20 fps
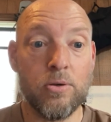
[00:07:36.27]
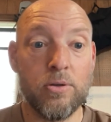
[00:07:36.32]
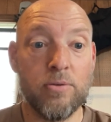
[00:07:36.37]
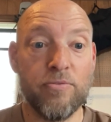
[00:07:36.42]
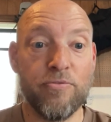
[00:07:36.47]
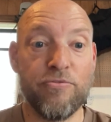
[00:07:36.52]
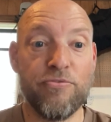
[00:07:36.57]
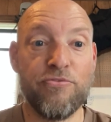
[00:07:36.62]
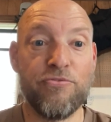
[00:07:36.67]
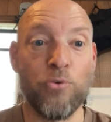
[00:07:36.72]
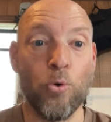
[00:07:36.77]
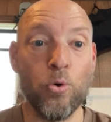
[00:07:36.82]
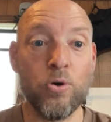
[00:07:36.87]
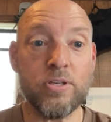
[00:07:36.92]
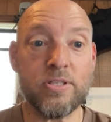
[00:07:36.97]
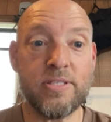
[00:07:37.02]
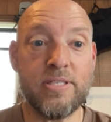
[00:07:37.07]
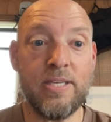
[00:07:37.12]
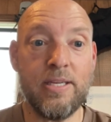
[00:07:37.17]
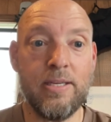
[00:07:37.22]

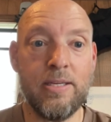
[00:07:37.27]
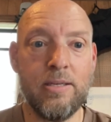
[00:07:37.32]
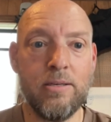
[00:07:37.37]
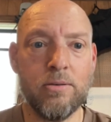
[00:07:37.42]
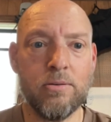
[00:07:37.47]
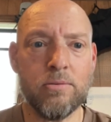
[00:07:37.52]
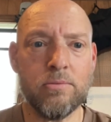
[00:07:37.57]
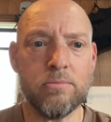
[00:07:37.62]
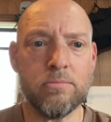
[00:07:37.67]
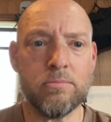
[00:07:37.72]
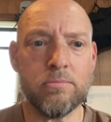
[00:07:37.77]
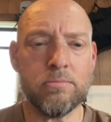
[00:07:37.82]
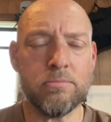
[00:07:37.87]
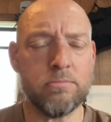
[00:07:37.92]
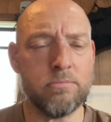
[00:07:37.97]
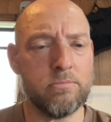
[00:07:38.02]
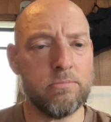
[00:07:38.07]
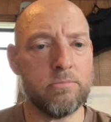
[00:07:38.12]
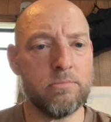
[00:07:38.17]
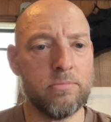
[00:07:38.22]
Fourteen.
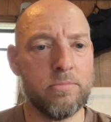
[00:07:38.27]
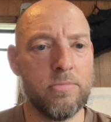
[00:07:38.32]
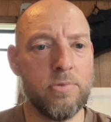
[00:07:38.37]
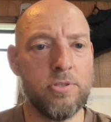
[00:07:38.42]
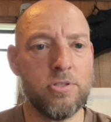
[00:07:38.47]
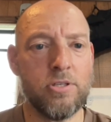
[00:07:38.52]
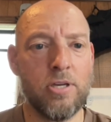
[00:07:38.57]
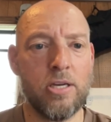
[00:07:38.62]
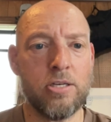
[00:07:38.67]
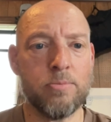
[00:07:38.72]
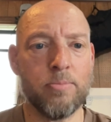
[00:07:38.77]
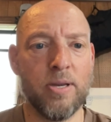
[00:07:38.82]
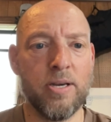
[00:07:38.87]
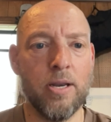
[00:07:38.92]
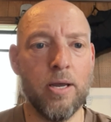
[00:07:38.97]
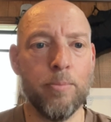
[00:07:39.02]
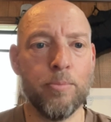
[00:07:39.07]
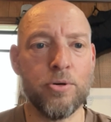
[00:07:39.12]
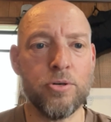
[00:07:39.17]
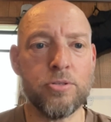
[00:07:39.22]
Just change my
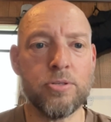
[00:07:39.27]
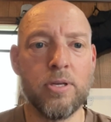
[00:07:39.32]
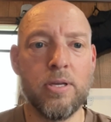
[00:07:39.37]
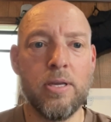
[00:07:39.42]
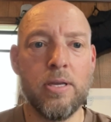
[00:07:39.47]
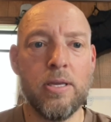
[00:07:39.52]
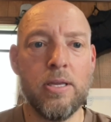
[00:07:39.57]
numbers.